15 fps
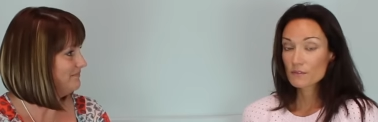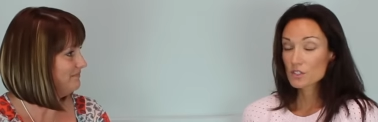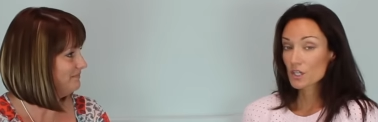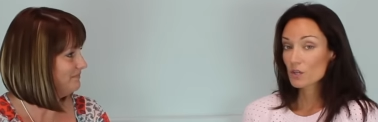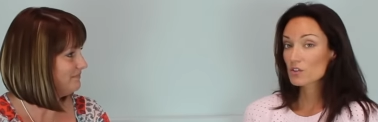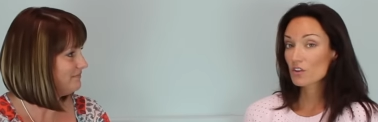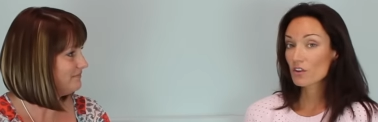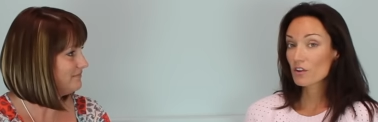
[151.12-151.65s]

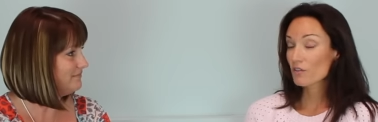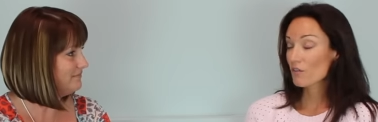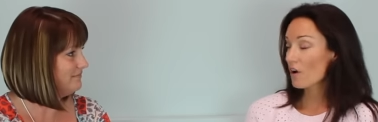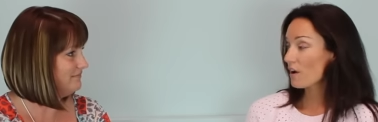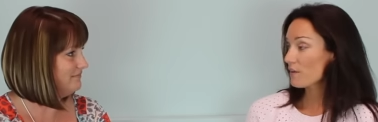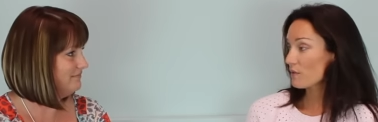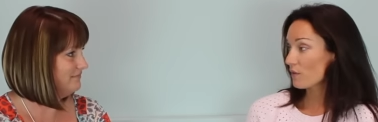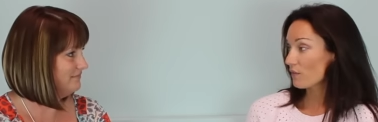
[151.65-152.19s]
Speaker 1: children
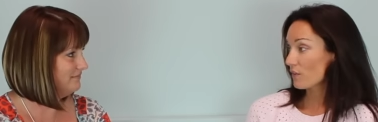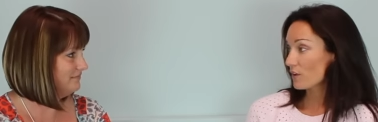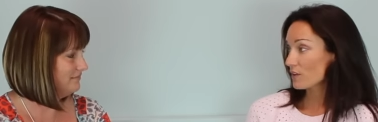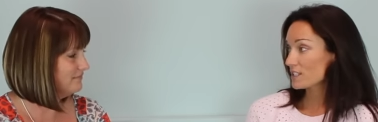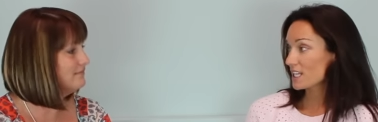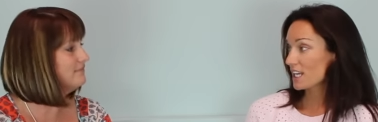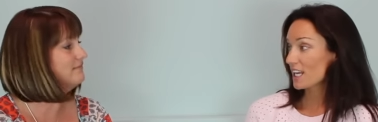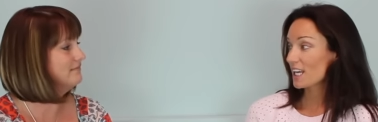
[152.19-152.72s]
thrive on
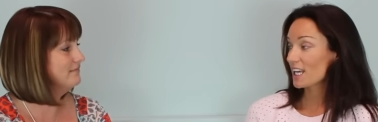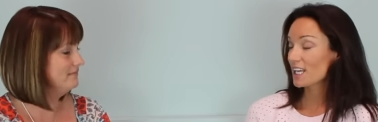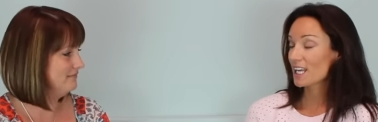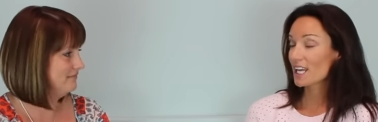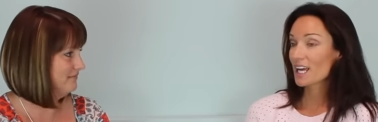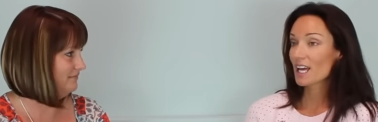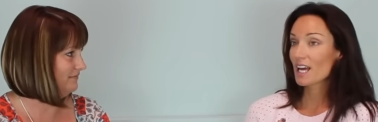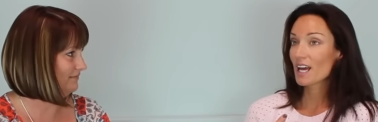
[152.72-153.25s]

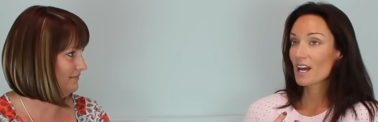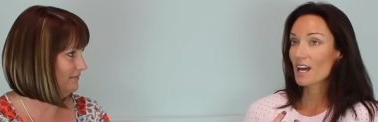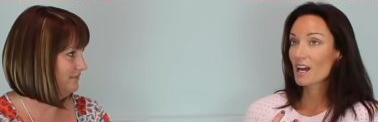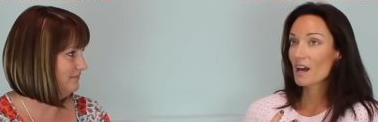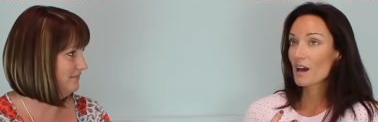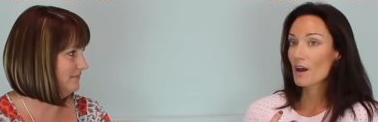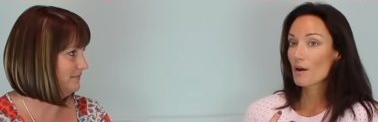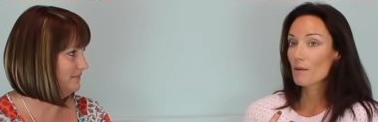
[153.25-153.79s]
routine.
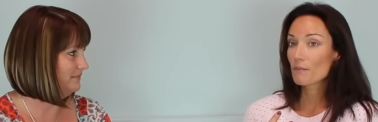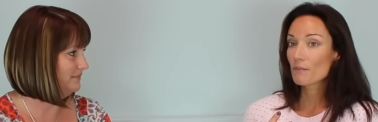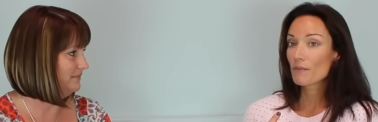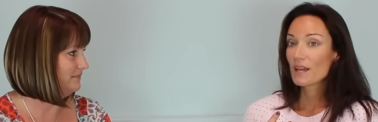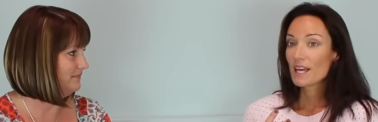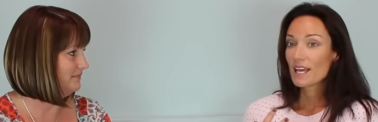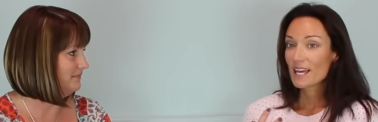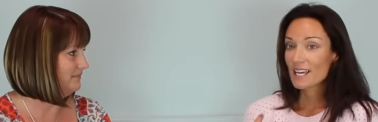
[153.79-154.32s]
Um,
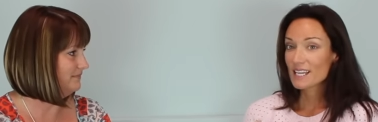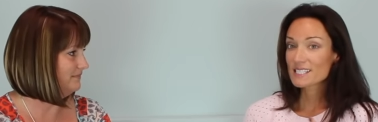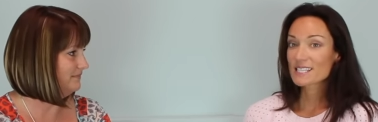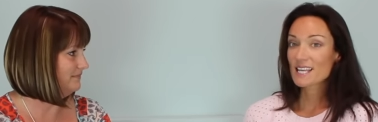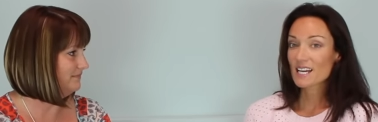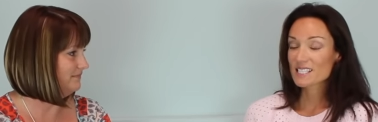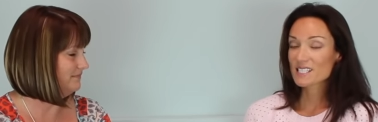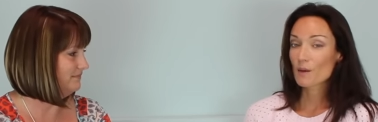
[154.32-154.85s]
is
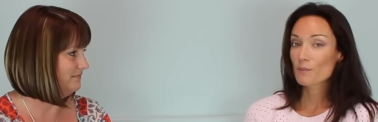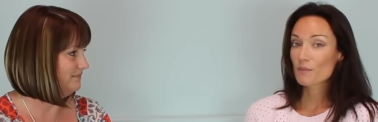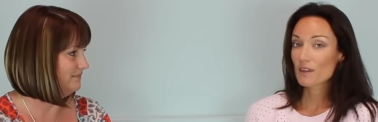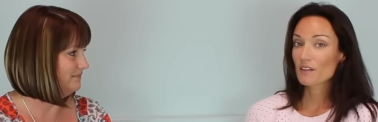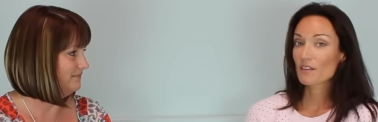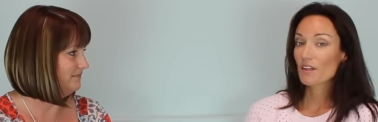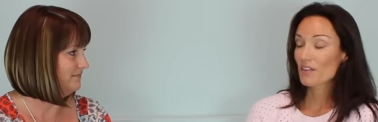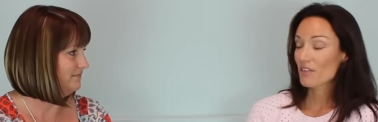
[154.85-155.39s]
that
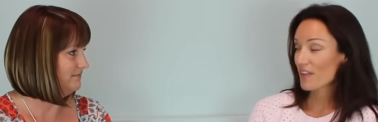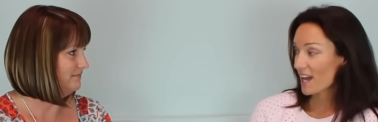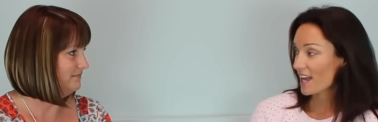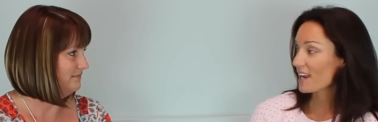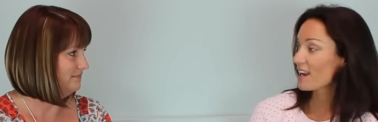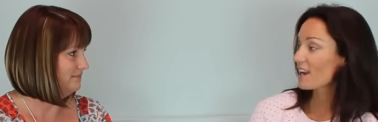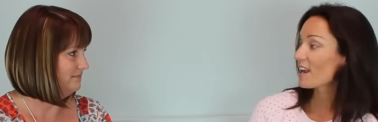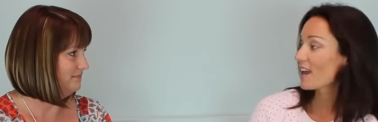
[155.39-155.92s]
something
Speaker 2: that
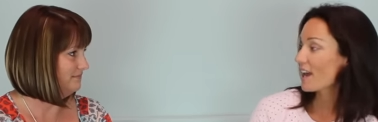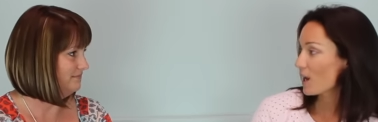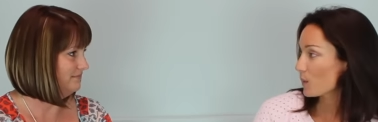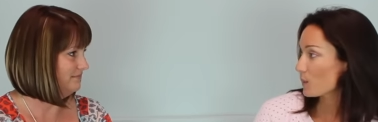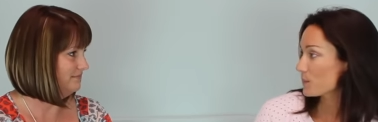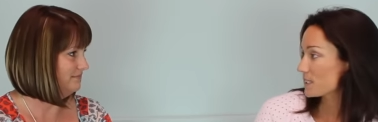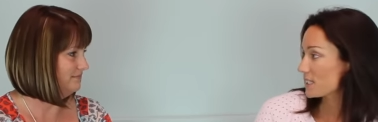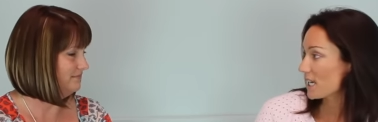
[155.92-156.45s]
then
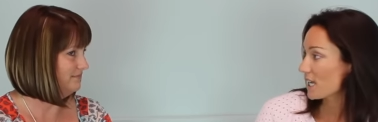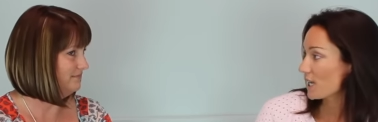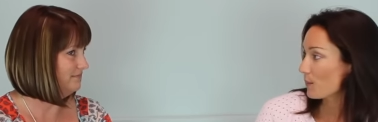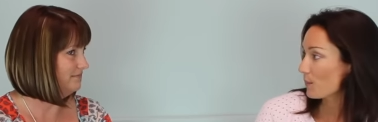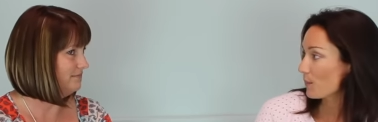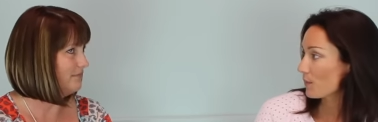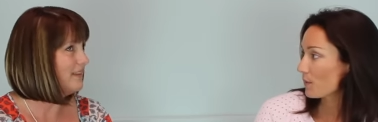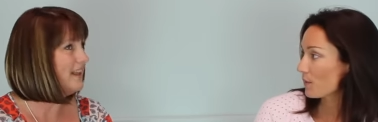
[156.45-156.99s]
helps sleep?
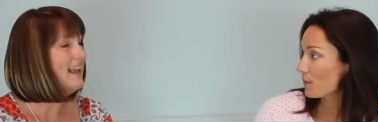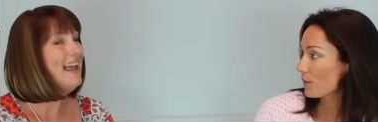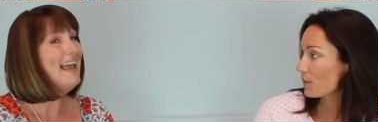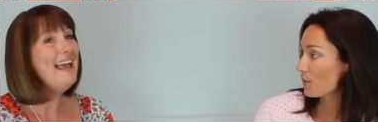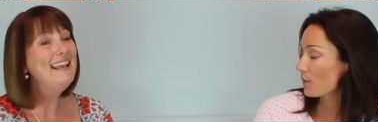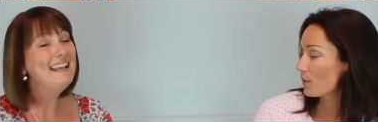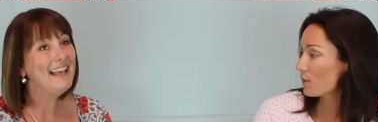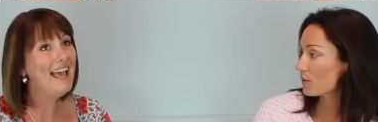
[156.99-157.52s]

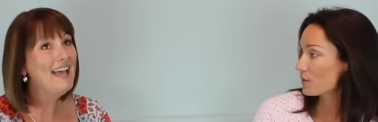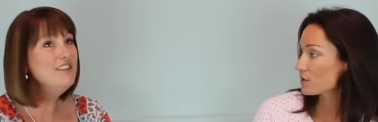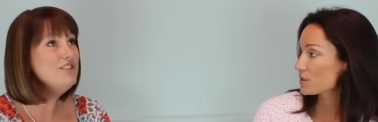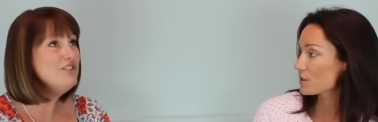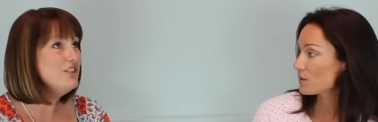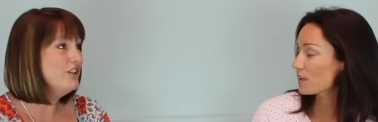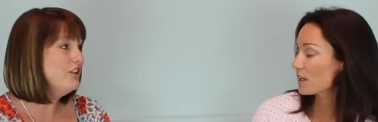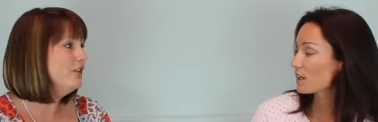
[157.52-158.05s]
It can
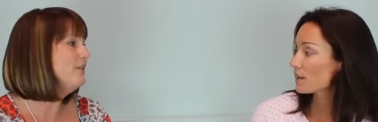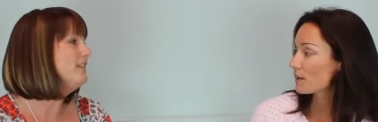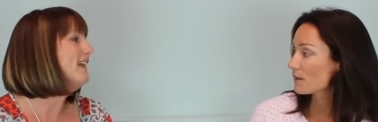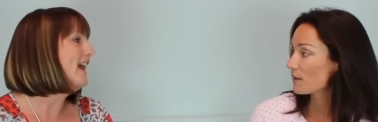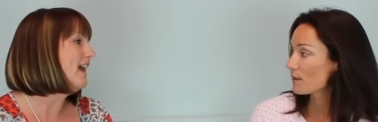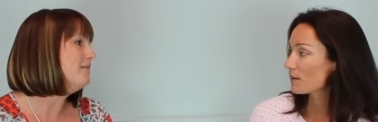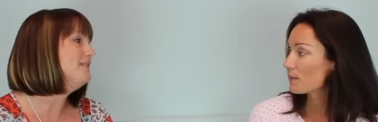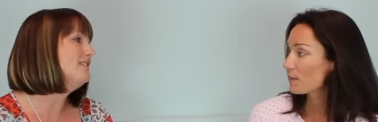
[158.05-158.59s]
do. do.
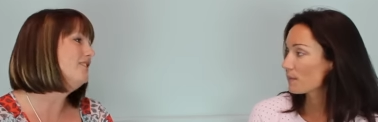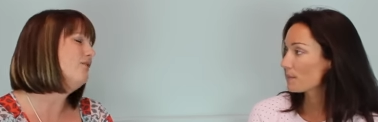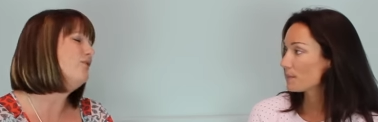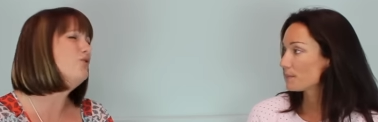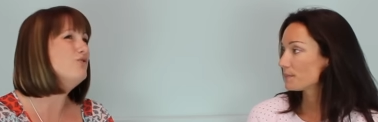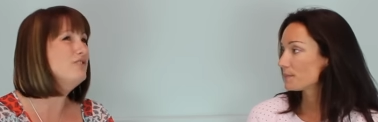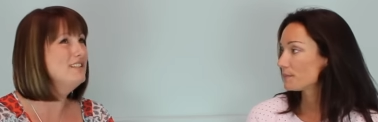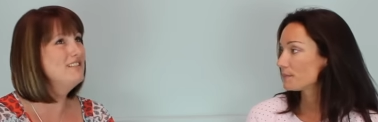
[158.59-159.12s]
Yeah, absolutely.
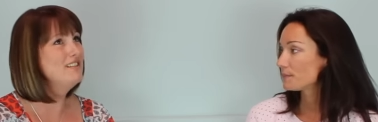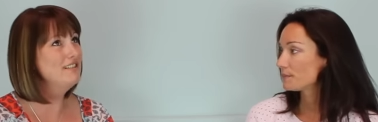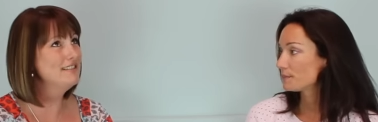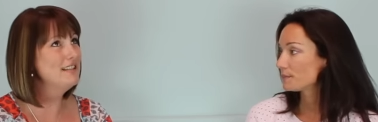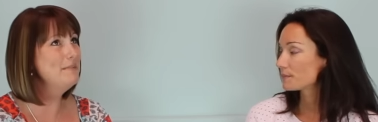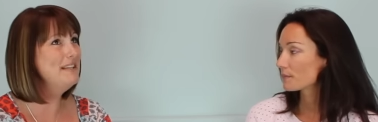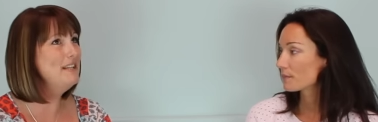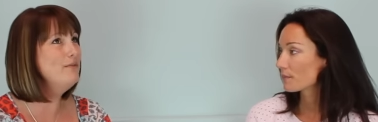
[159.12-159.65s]
Of course it does.
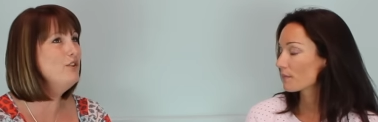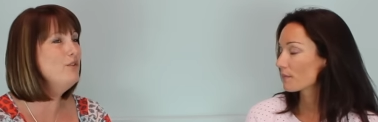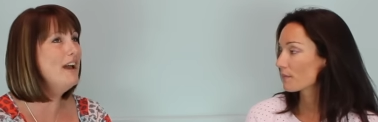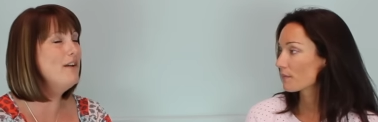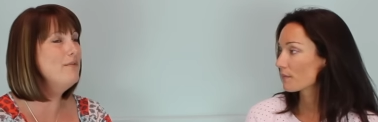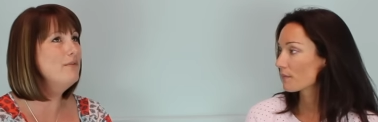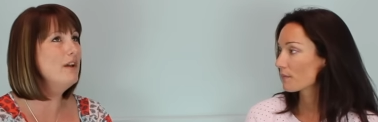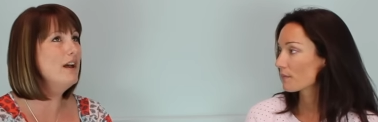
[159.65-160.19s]
I mean, if you
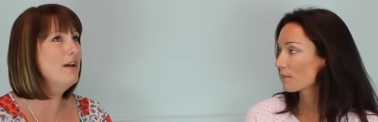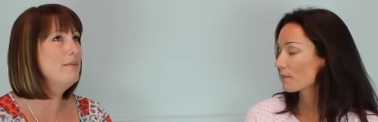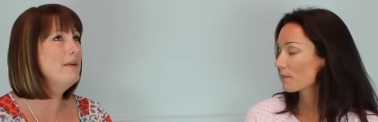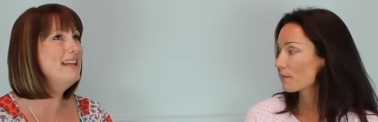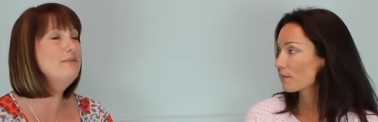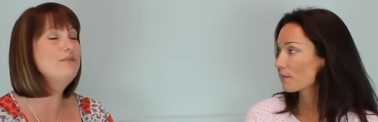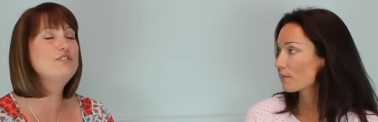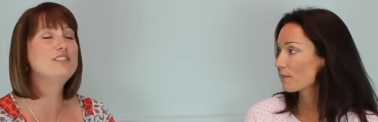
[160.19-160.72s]
have um,
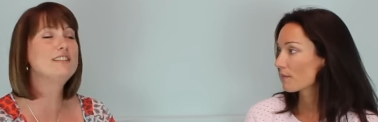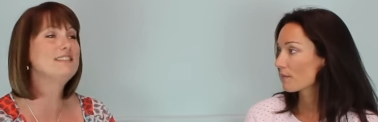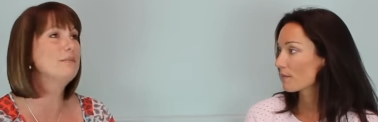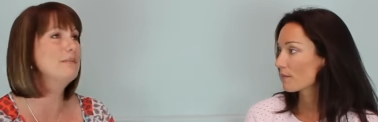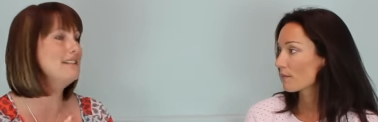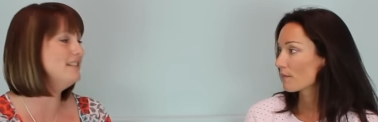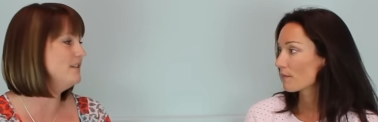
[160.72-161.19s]
even just something